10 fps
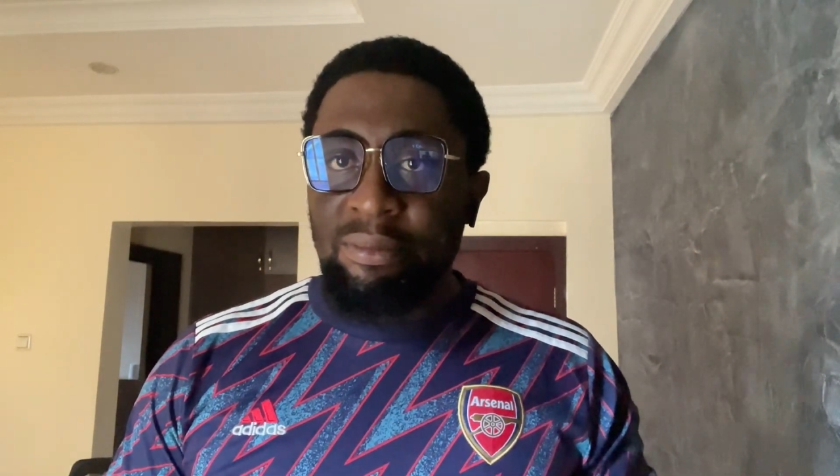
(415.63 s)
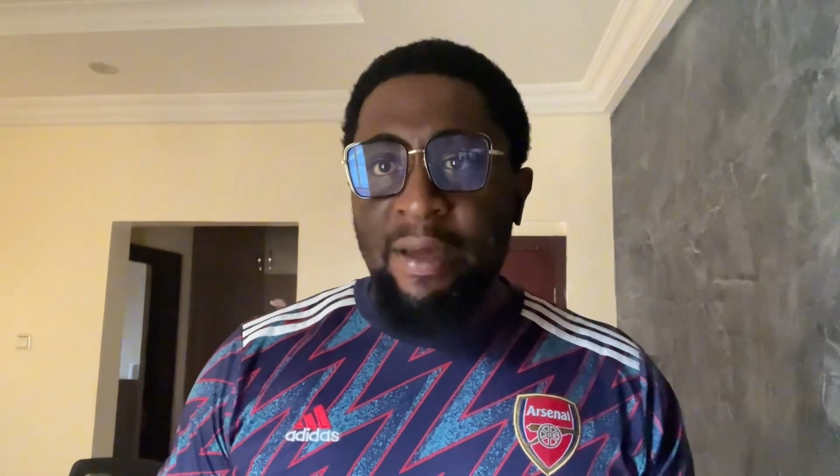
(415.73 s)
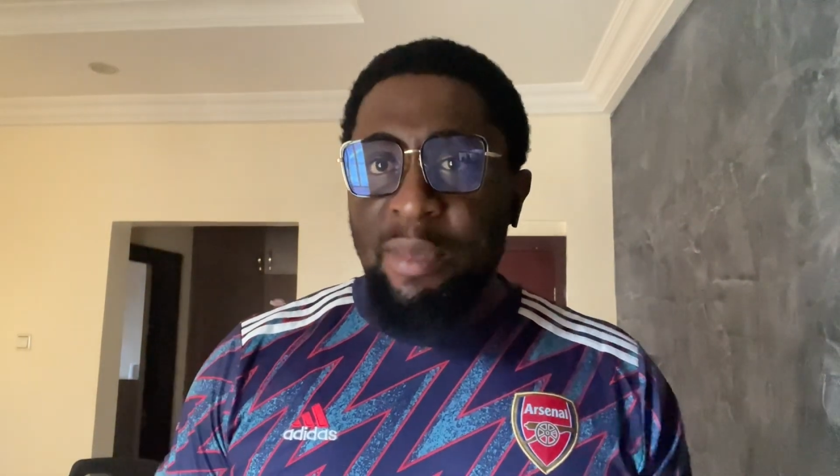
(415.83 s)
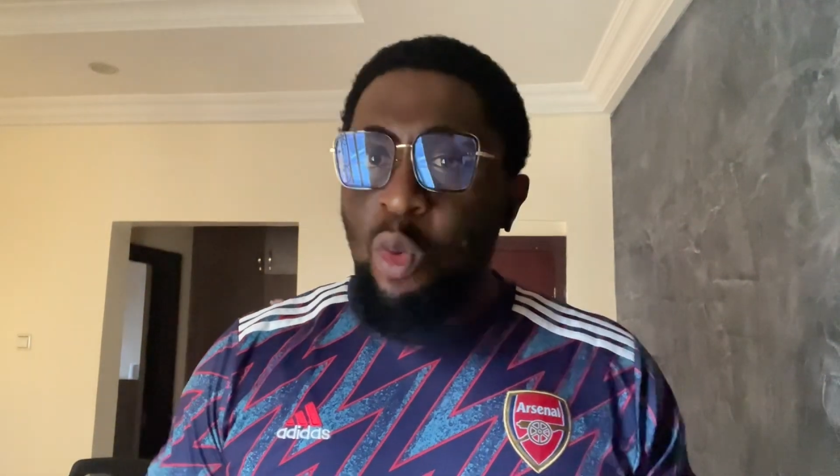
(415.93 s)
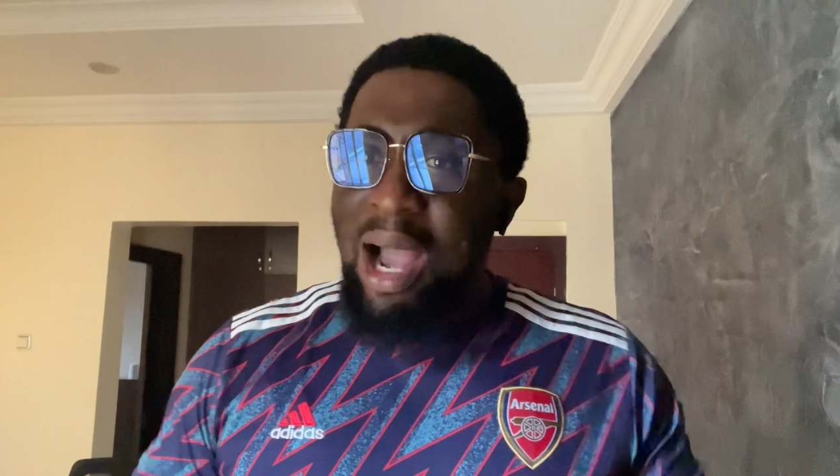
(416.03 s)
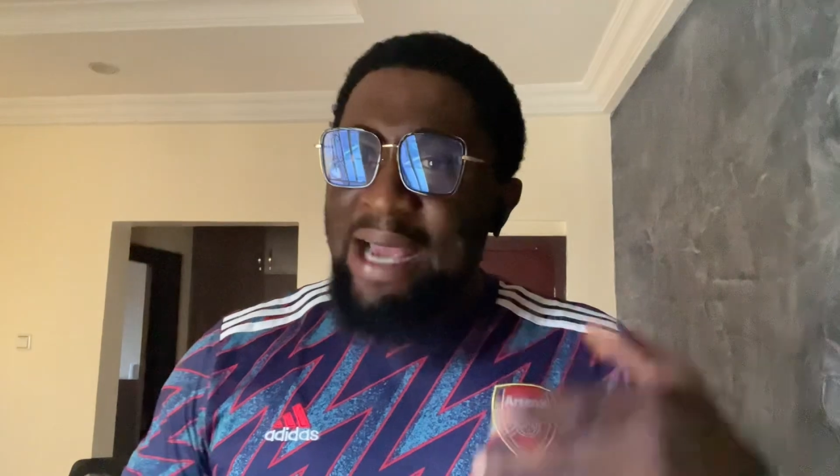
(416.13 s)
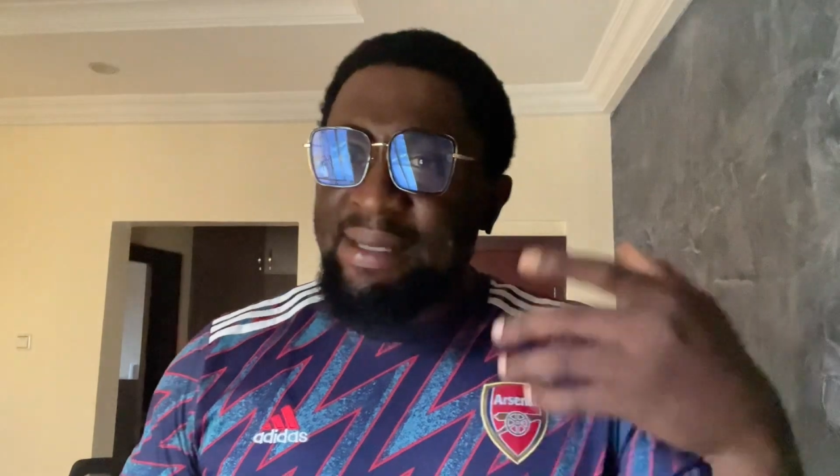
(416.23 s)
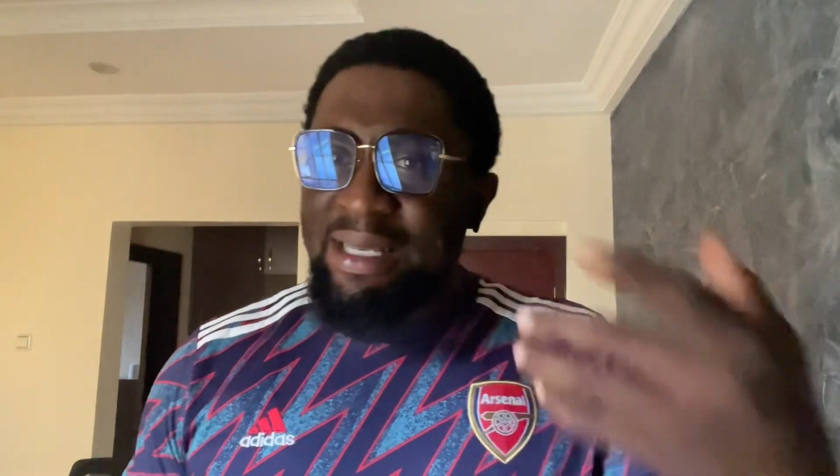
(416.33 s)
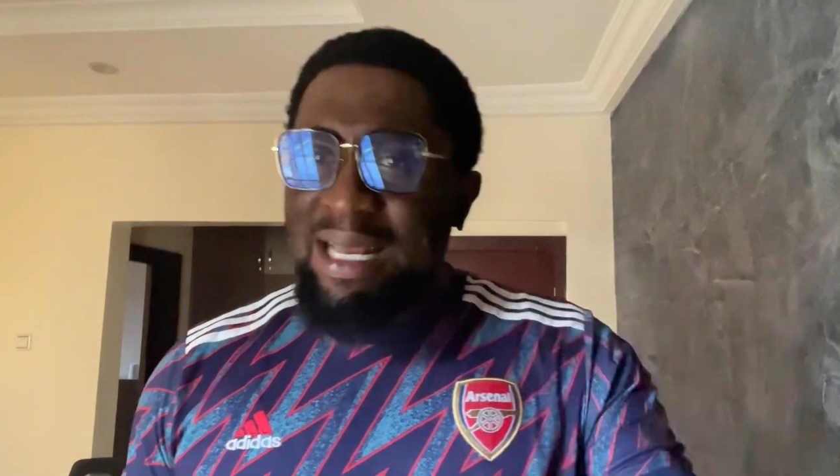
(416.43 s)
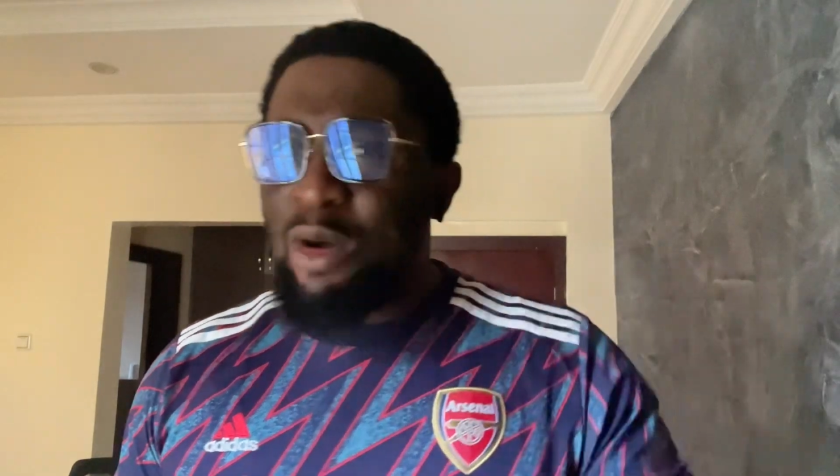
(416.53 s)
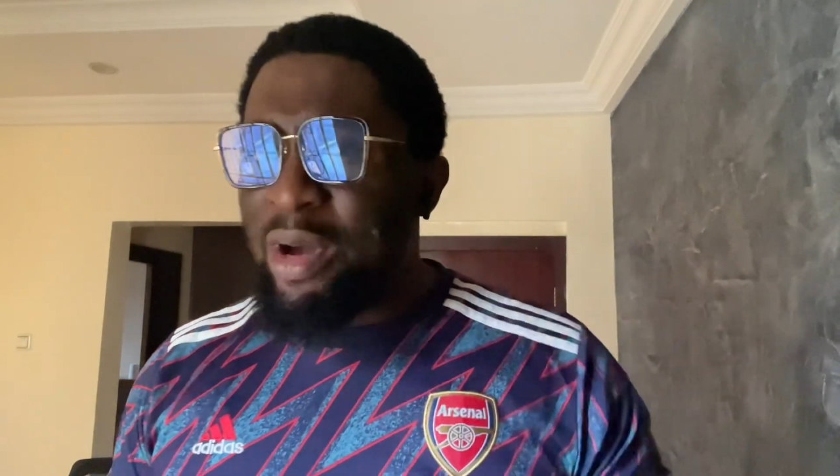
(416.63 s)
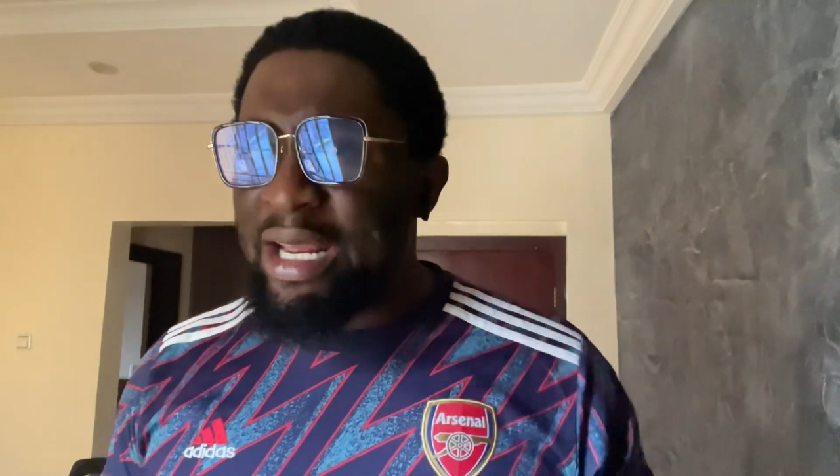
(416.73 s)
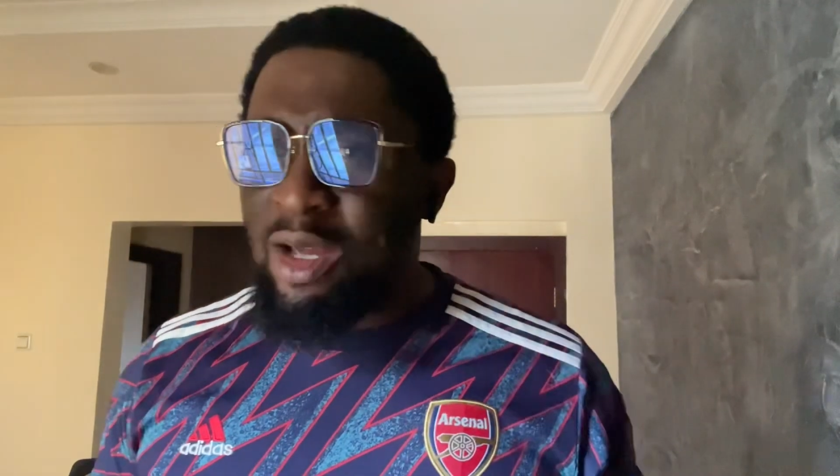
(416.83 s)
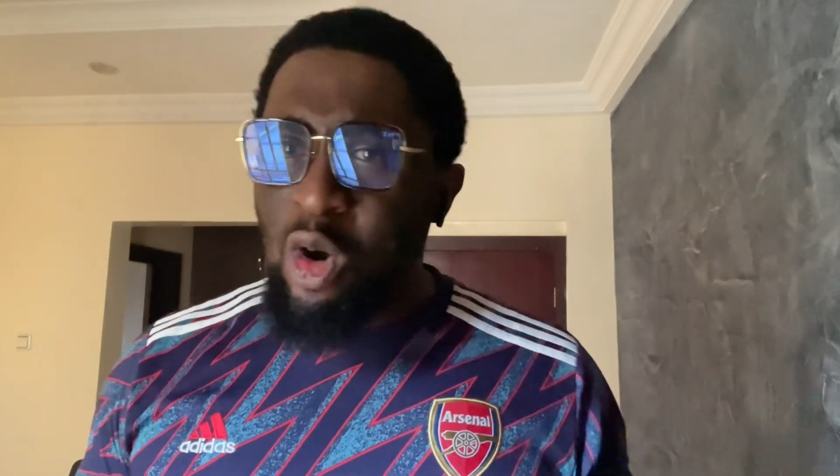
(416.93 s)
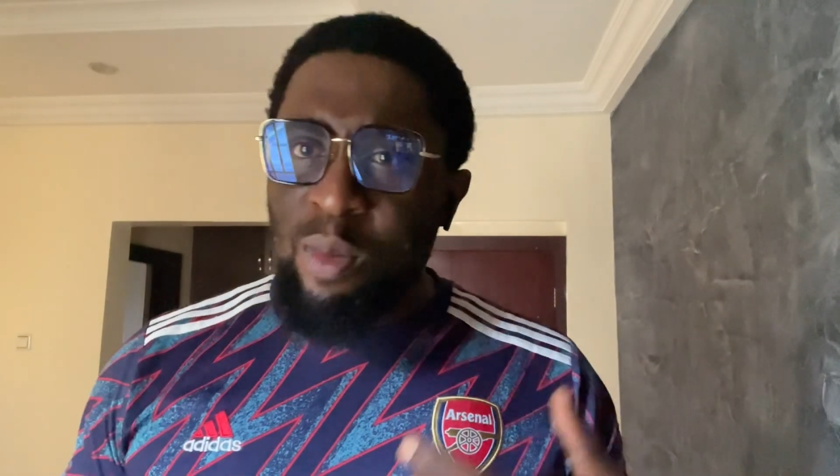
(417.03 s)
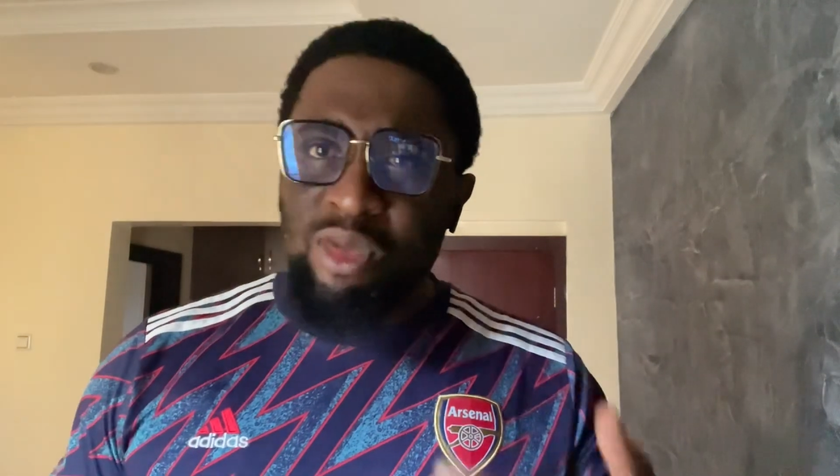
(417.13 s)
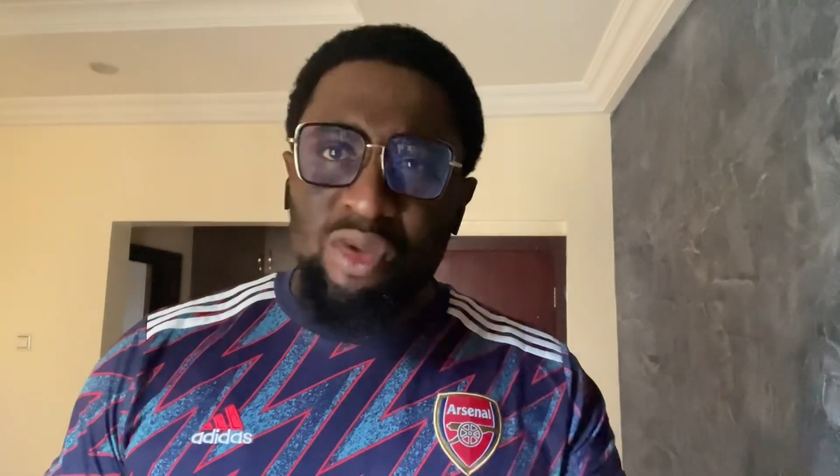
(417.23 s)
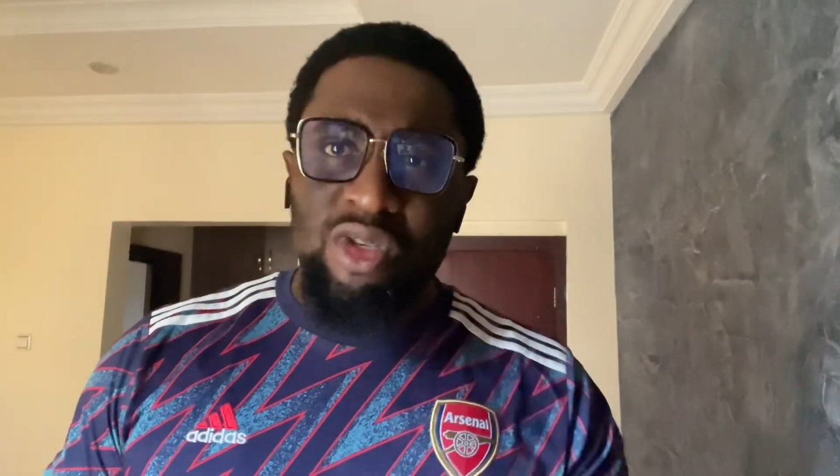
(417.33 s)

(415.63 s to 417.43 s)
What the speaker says: But why is it that when it comes